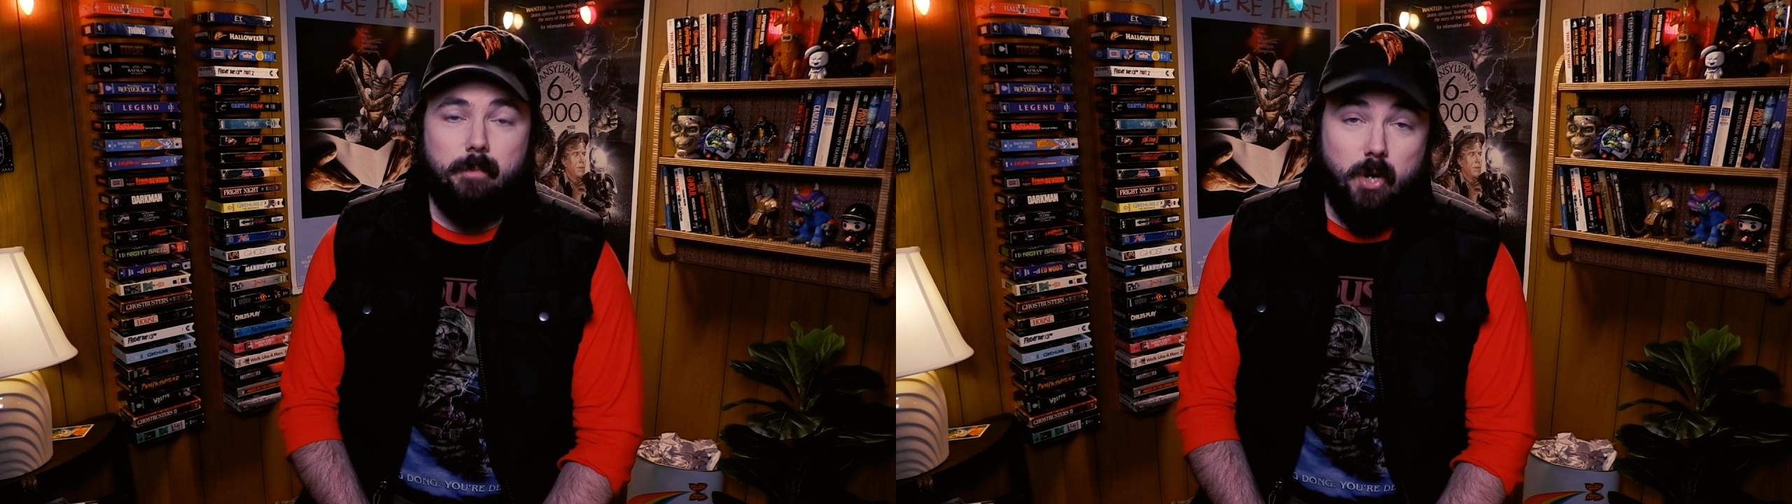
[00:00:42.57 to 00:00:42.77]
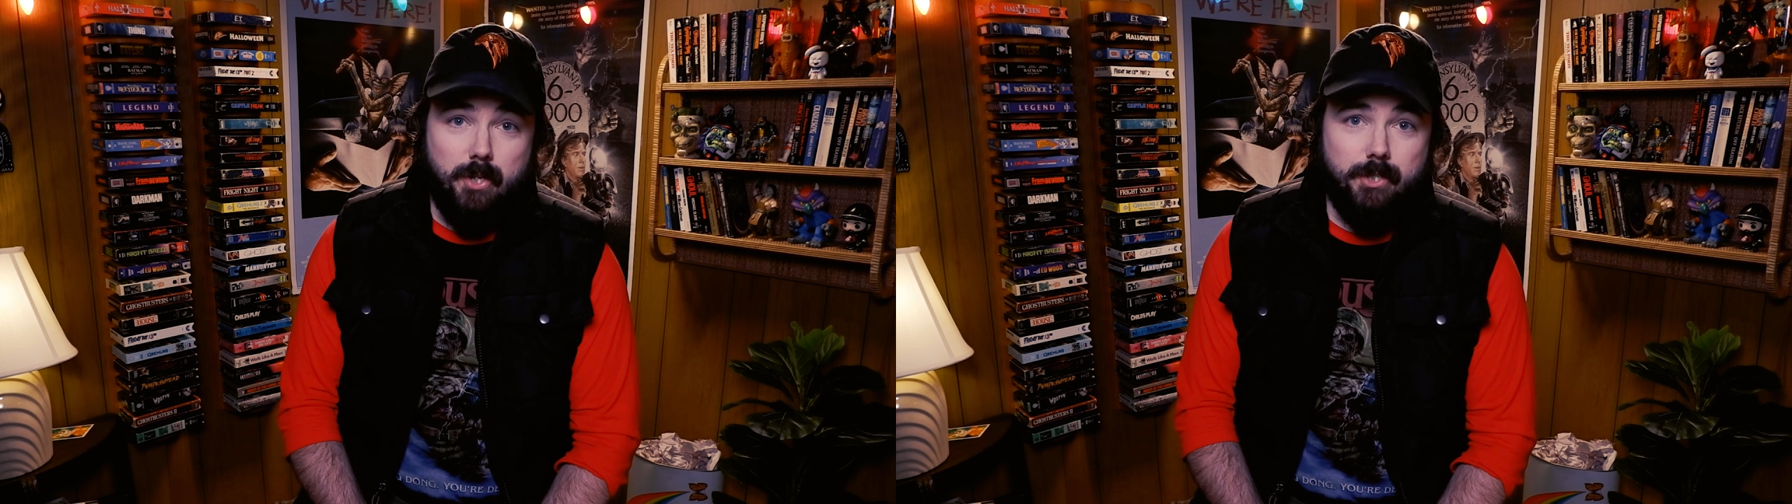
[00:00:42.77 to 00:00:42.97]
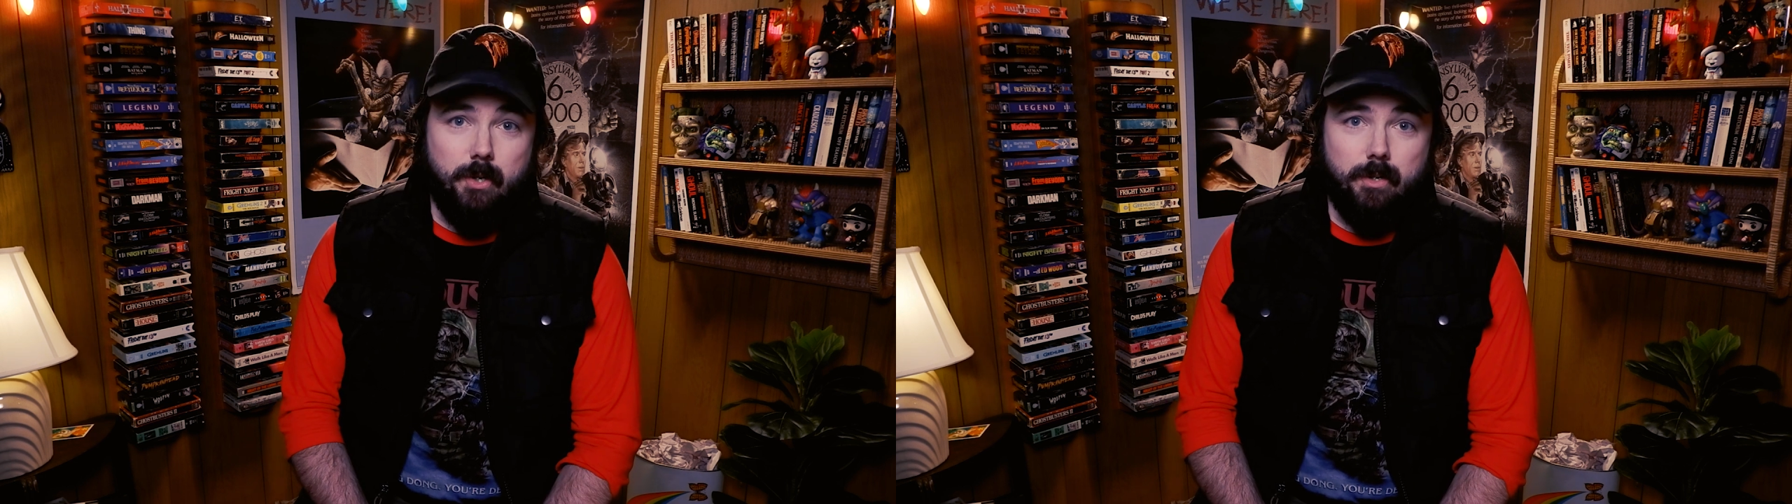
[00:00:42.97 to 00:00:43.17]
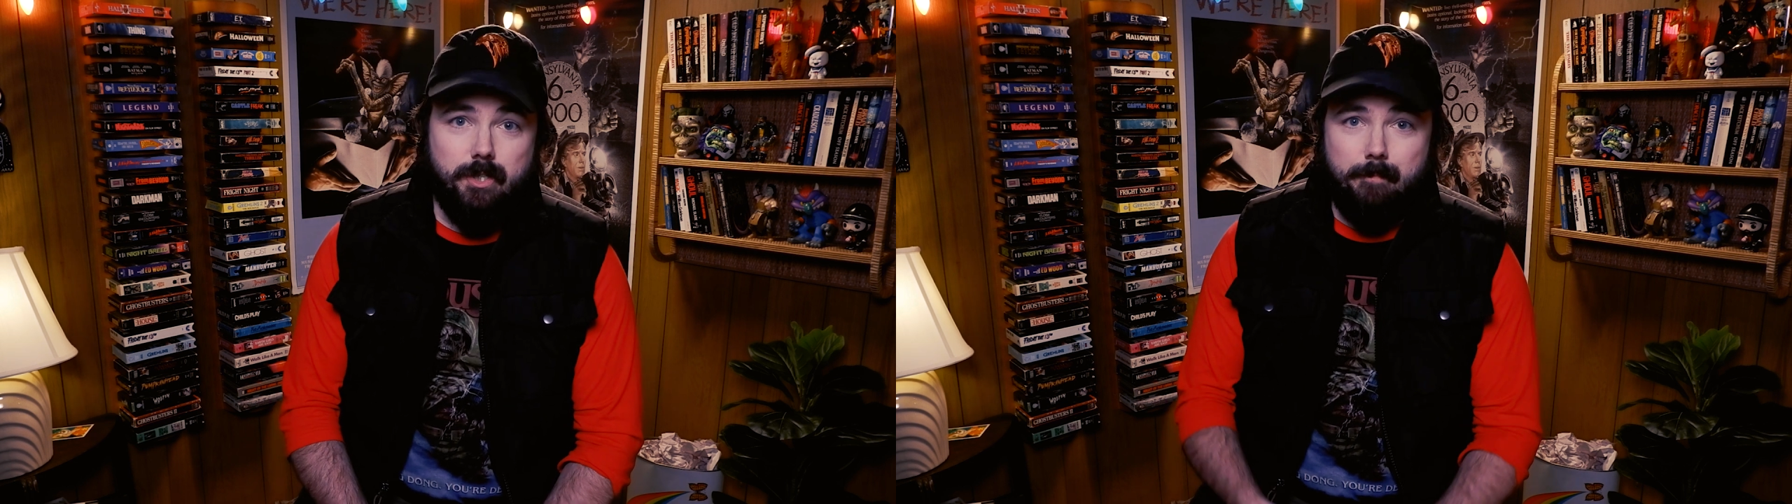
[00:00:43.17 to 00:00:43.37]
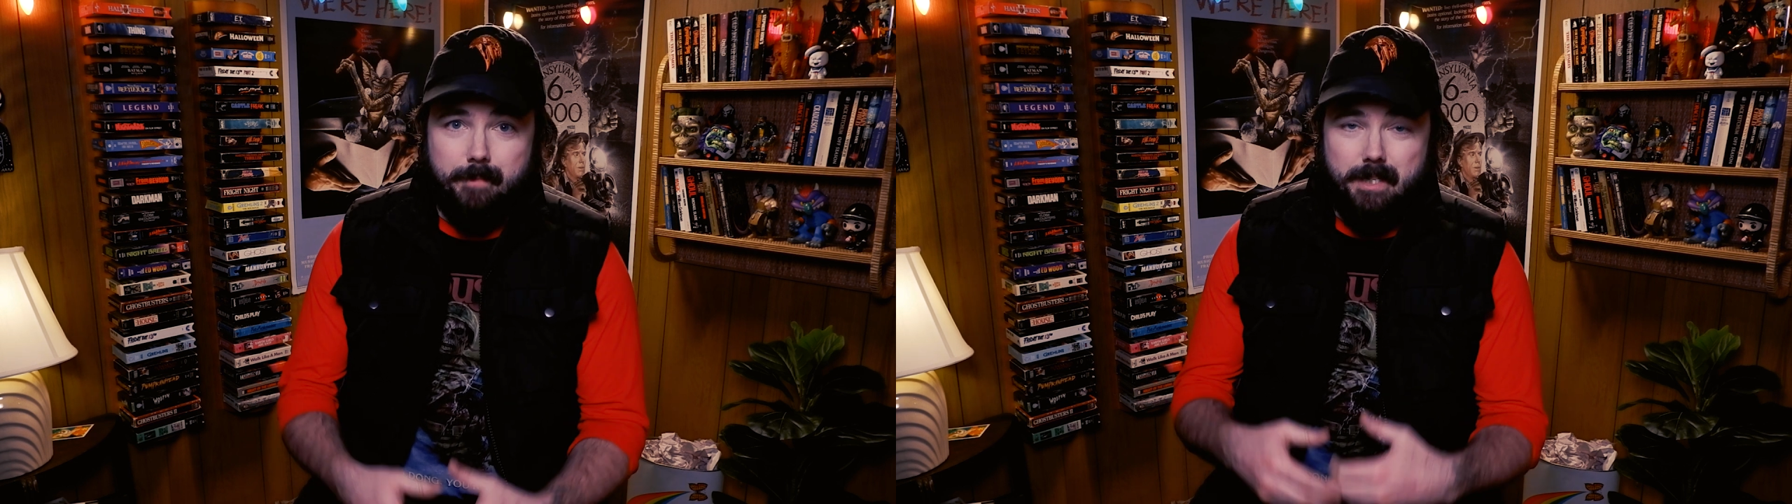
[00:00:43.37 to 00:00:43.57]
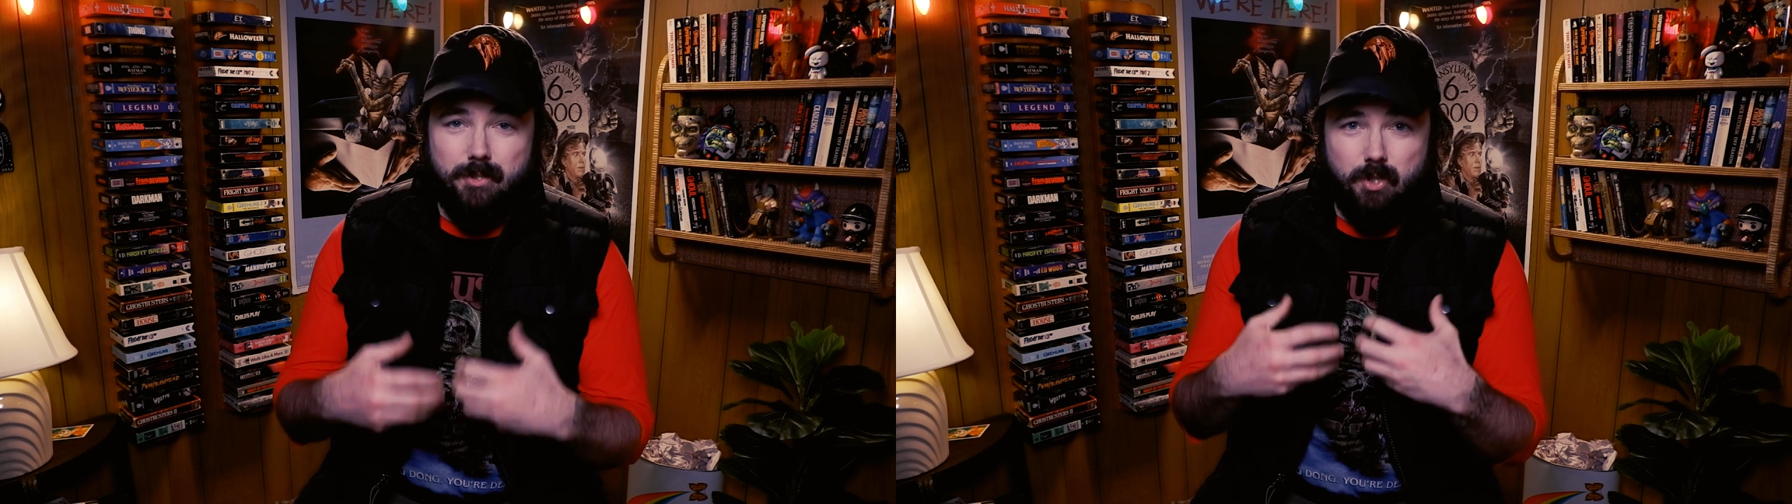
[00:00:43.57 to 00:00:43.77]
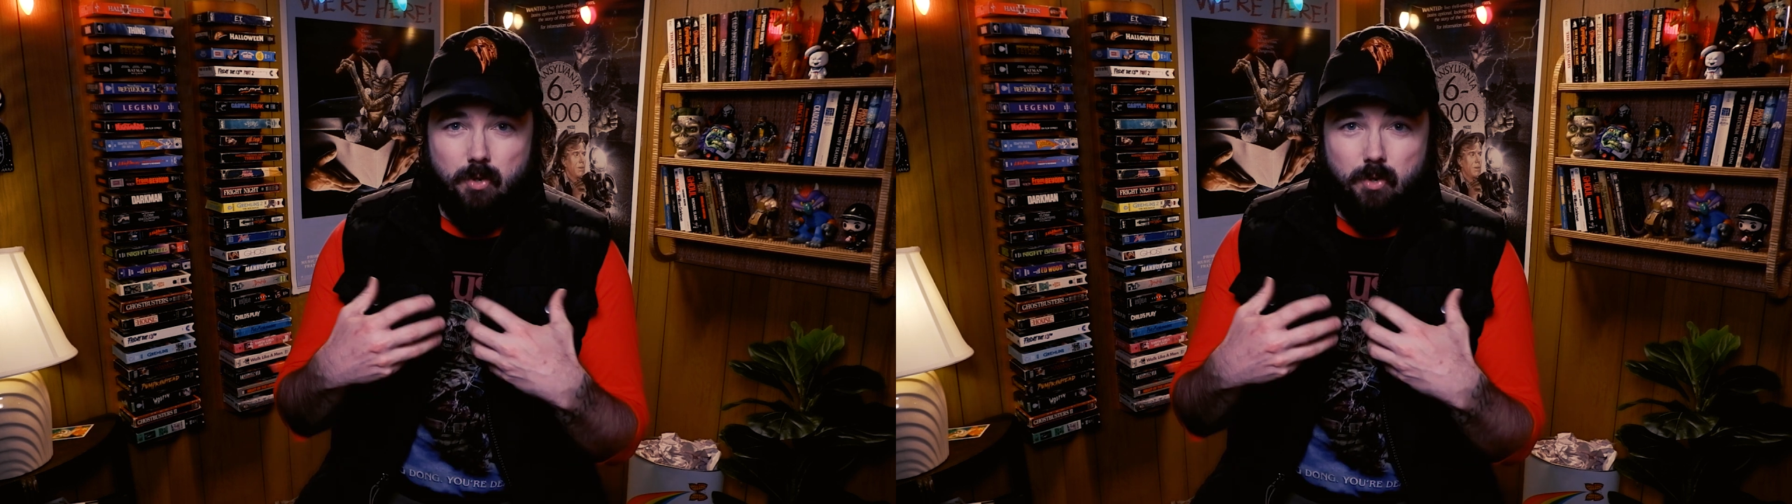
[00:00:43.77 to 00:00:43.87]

but also something that's